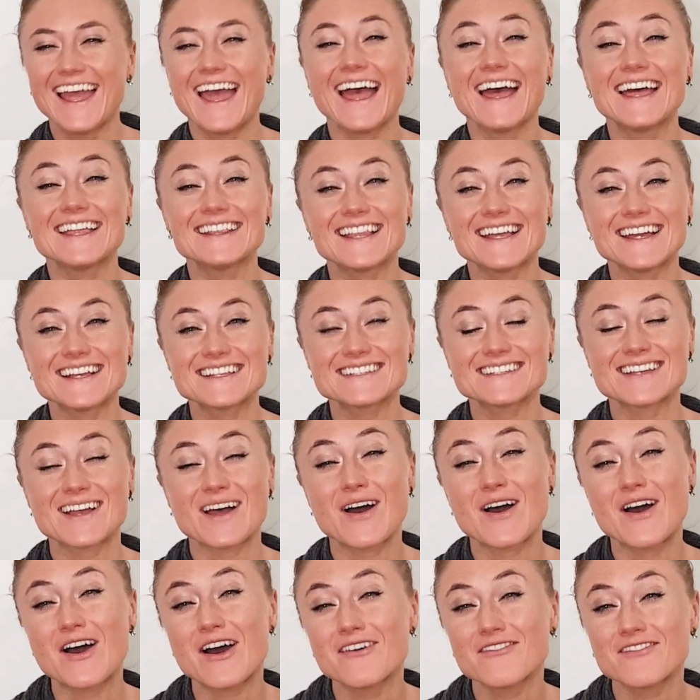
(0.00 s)
And that's
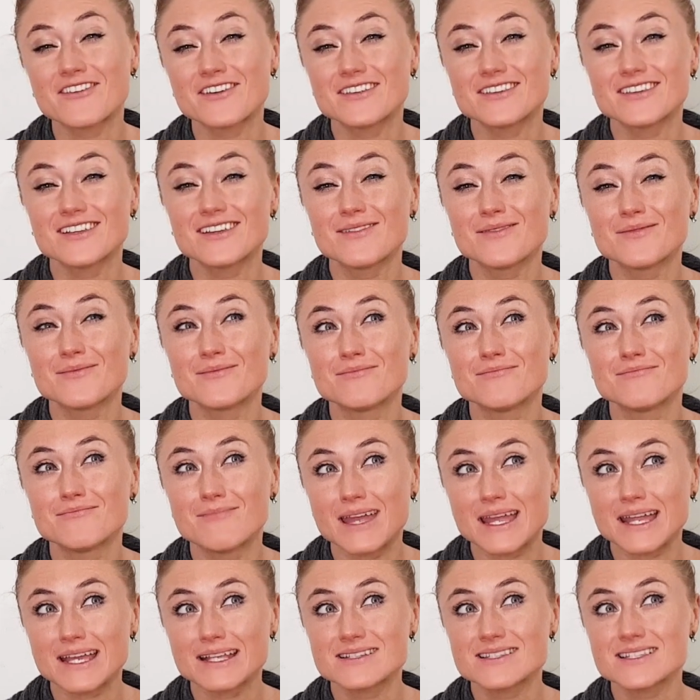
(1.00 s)

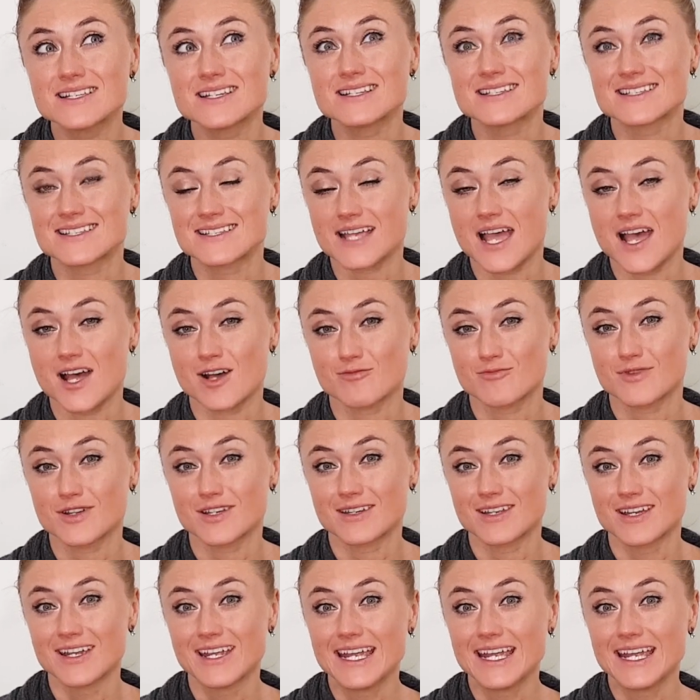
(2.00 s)
oven-made salmon.